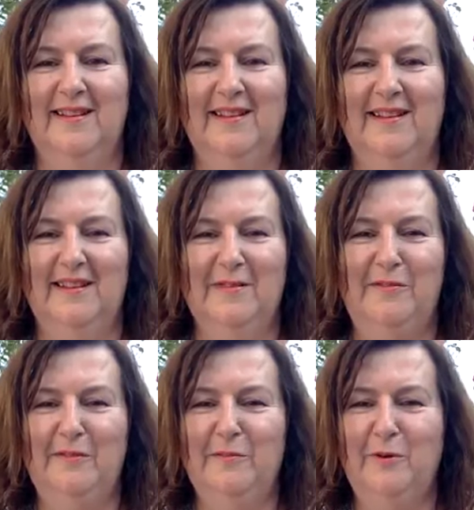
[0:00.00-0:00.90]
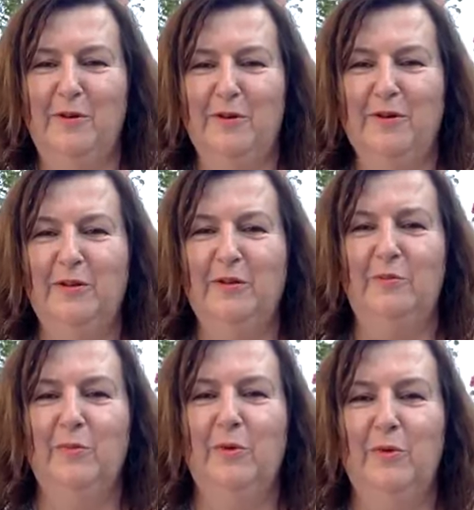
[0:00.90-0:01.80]
Hello everyone, good
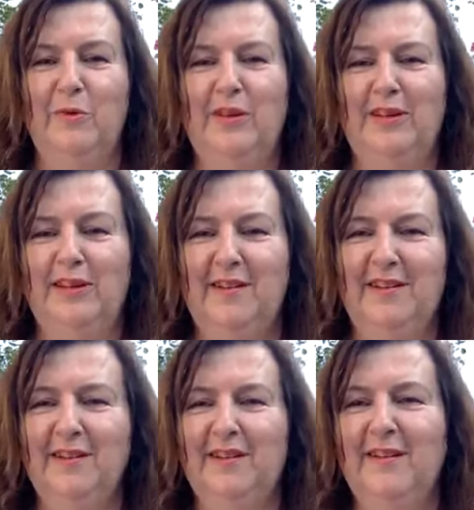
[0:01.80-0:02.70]
morning.